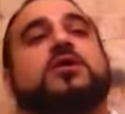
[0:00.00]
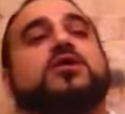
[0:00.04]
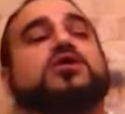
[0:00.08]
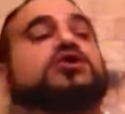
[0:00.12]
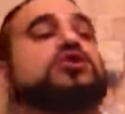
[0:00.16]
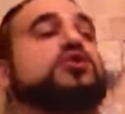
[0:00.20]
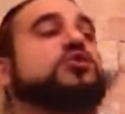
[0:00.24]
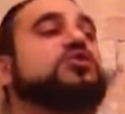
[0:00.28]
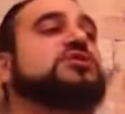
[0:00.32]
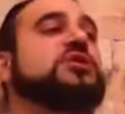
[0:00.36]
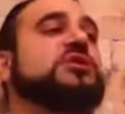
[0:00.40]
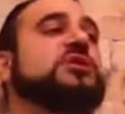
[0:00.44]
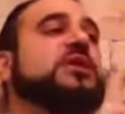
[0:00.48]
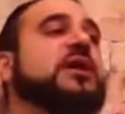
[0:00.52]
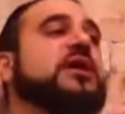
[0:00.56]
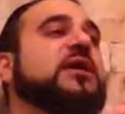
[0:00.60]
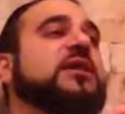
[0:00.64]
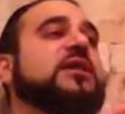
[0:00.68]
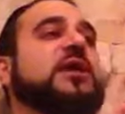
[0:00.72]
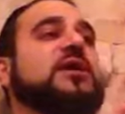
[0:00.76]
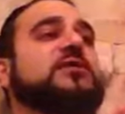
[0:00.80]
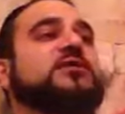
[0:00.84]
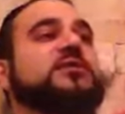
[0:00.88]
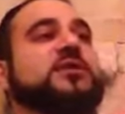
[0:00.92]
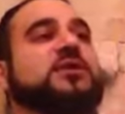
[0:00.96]
Jews are not
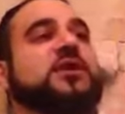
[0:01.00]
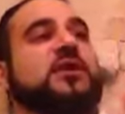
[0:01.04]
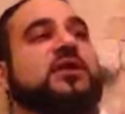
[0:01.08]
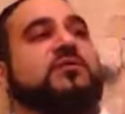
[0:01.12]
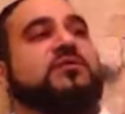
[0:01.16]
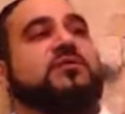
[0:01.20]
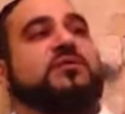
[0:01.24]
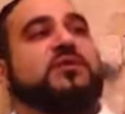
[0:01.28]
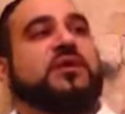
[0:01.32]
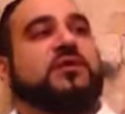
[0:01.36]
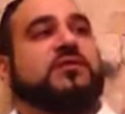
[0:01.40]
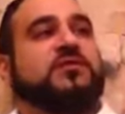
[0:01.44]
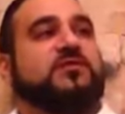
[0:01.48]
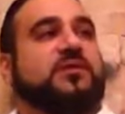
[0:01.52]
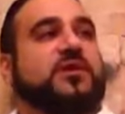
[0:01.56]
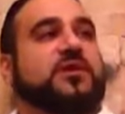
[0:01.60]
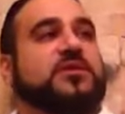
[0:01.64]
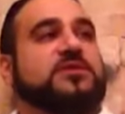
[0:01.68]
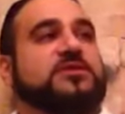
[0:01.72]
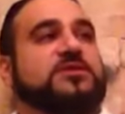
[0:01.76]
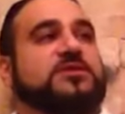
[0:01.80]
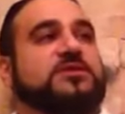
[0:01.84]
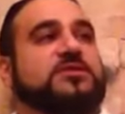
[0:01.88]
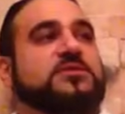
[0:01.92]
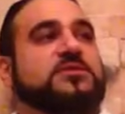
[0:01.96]
allowed to cover their
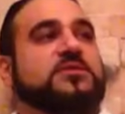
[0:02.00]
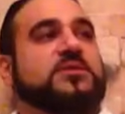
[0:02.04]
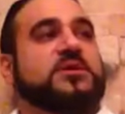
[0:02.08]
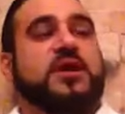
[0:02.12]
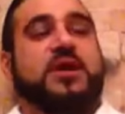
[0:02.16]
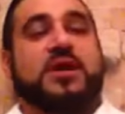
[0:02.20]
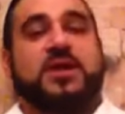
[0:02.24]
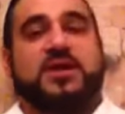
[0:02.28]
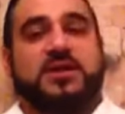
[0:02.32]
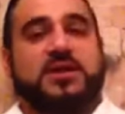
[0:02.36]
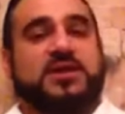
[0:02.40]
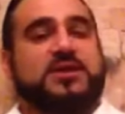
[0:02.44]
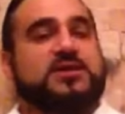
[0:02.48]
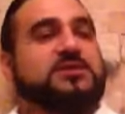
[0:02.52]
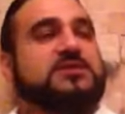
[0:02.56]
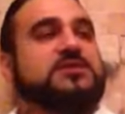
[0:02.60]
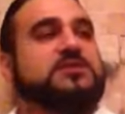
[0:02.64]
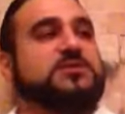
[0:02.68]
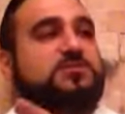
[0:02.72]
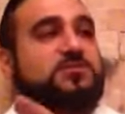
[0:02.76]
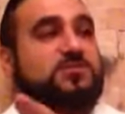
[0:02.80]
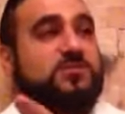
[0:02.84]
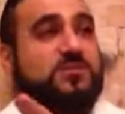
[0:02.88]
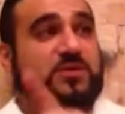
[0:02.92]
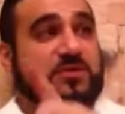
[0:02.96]
face. And
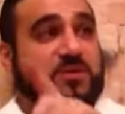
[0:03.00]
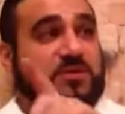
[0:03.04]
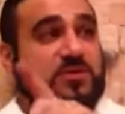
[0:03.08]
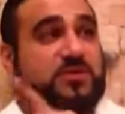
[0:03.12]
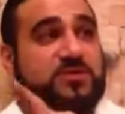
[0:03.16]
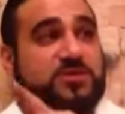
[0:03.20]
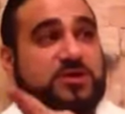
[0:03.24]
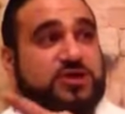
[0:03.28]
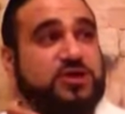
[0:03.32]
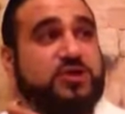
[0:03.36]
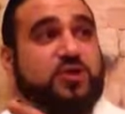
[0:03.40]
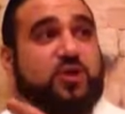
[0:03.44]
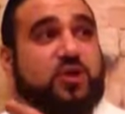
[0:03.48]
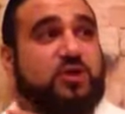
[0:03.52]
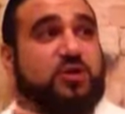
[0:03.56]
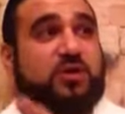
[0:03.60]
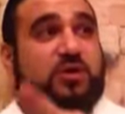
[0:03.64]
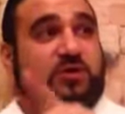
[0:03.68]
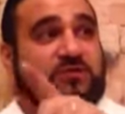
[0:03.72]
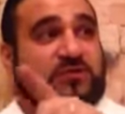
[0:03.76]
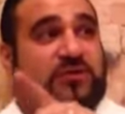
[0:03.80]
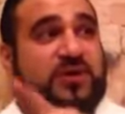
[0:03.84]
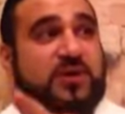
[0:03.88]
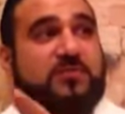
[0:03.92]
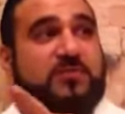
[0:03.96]
this story
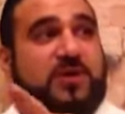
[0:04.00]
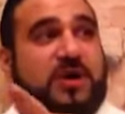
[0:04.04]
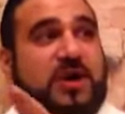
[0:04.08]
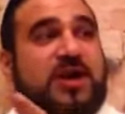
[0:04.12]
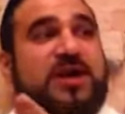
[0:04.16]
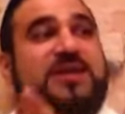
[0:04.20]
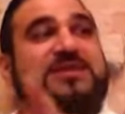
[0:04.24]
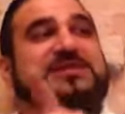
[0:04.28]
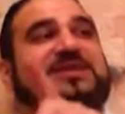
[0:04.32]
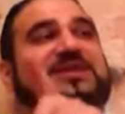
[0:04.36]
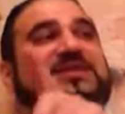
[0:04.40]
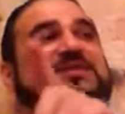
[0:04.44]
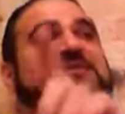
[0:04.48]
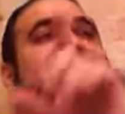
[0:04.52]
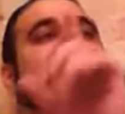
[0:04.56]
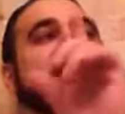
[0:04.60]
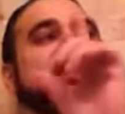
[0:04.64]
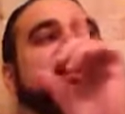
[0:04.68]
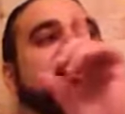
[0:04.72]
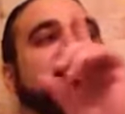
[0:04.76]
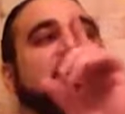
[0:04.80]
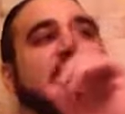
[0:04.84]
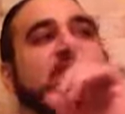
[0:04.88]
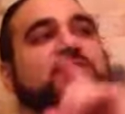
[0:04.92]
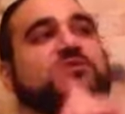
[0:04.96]
of Tamar is
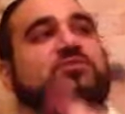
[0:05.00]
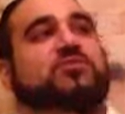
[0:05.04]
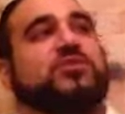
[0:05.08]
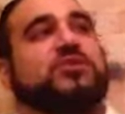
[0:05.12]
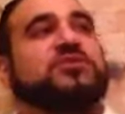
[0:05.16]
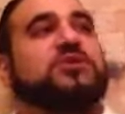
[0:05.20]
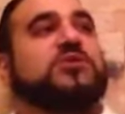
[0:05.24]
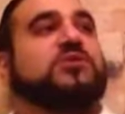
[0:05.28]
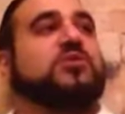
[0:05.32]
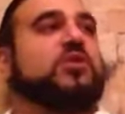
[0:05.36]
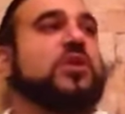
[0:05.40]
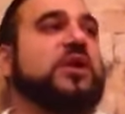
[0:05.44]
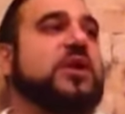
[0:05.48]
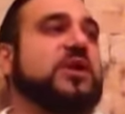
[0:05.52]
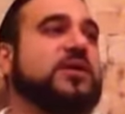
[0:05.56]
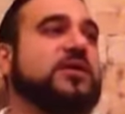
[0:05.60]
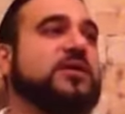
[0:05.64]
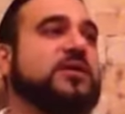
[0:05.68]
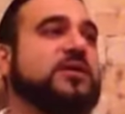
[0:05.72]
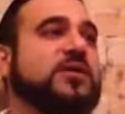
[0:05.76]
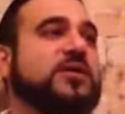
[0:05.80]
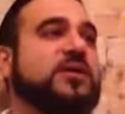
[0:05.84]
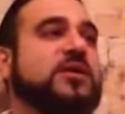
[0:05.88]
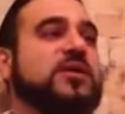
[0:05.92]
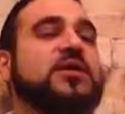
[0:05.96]
exactly the reason why.
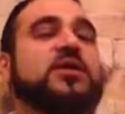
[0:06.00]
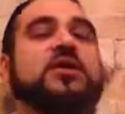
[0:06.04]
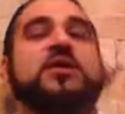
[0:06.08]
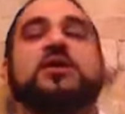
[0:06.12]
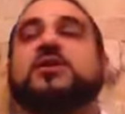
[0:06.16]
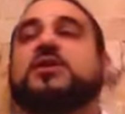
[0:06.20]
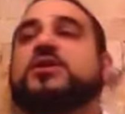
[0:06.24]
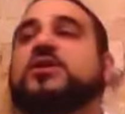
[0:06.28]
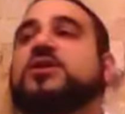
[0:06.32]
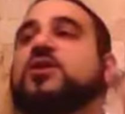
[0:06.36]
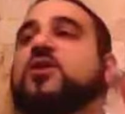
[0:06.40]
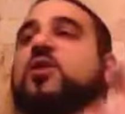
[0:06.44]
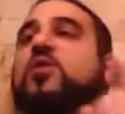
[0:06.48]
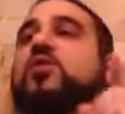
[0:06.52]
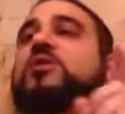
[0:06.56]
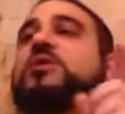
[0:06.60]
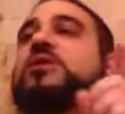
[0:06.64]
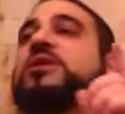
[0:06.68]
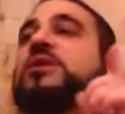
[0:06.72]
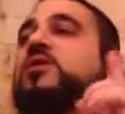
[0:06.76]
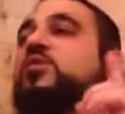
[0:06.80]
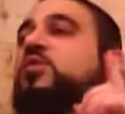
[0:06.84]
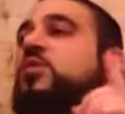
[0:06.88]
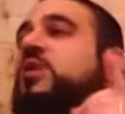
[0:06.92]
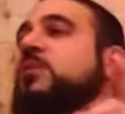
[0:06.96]
The
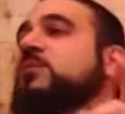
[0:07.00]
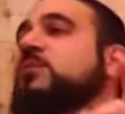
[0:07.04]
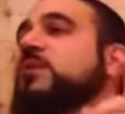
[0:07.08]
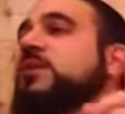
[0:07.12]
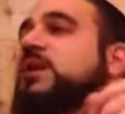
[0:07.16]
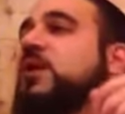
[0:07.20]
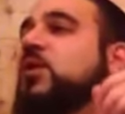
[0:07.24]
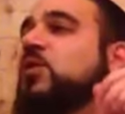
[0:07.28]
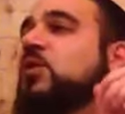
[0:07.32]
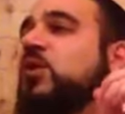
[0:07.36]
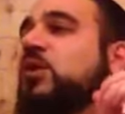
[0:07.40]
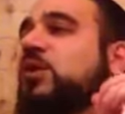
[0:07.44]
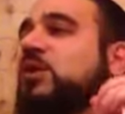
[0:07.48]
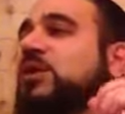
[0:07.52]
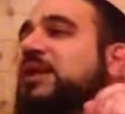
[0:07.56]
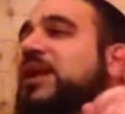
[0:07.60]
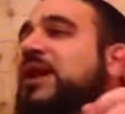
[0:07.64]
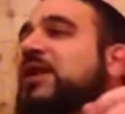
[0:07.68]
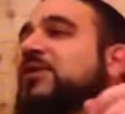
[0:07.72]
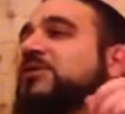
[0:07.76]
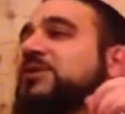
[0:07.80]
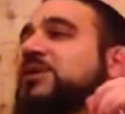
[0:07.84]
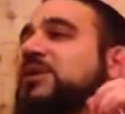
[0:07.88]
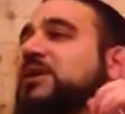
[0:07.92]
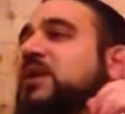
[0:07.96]
only women that were
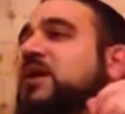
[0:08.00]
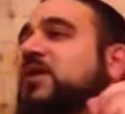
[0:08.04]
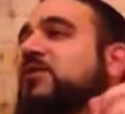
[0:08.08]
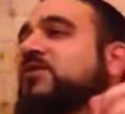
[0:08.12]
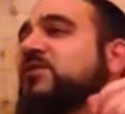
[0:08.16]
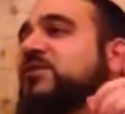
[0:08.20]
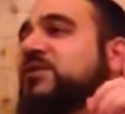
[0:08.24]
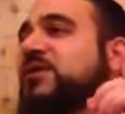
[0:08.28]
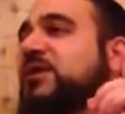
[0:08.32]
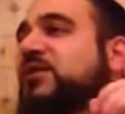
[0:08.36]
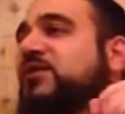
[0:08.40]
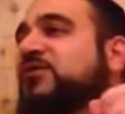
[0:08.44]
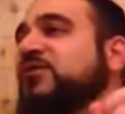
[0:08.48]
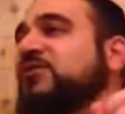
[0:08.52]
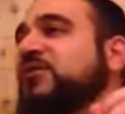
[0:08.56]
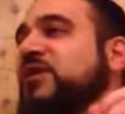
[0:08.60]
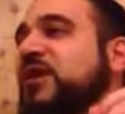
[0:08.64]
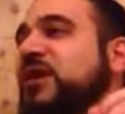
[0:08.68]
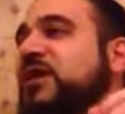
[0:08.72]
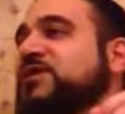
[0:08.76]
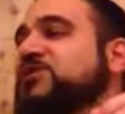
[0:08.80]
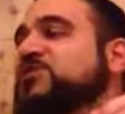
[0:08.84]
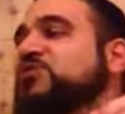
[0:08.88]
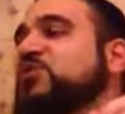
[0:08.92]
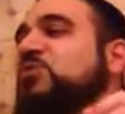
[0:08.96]
allowed to cover their
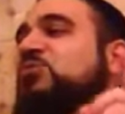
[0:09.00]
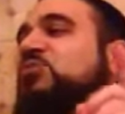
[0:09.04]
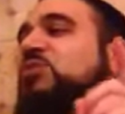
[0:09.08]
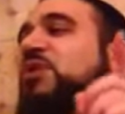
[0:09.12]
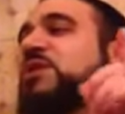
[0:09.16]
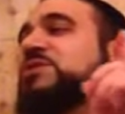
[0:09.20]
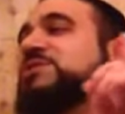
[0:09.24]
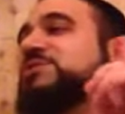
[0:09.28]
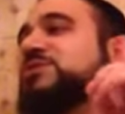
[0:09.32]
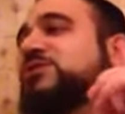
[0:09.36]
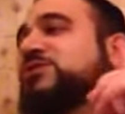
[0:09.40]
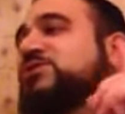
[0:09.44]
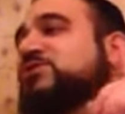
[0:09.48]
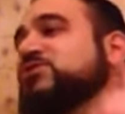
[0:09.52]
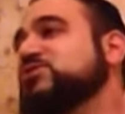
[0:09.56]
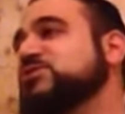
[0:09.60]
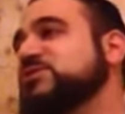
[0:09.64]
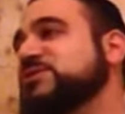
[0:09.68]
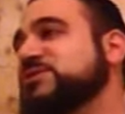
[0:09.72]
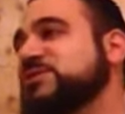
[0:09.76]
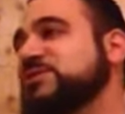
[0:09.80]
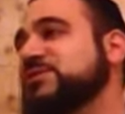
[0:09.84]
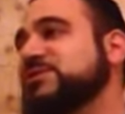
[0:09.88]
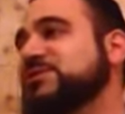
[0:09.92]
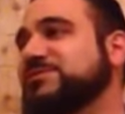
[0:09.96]
face were
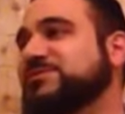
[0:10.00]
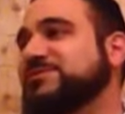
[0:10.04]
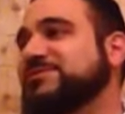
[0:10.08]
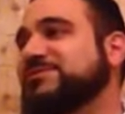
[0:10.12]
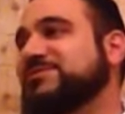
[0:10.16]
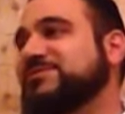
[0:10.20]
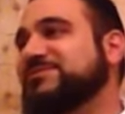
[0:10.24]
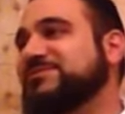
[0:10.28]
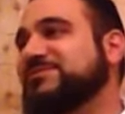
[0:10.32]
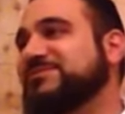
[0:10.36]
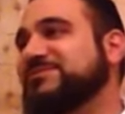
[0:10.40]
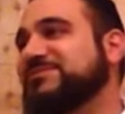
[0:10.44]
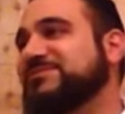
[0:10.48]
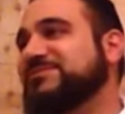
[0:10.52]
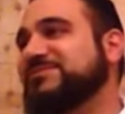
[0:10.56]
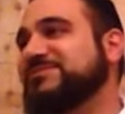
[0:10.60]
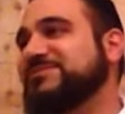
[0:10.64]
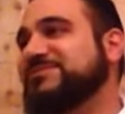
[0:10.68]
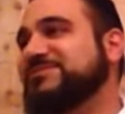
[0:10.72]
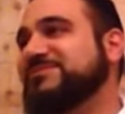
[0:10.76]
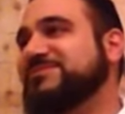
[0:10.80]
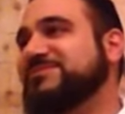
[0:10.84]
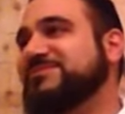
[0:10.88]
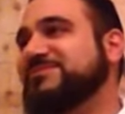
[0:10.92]
prostitutes. Wow.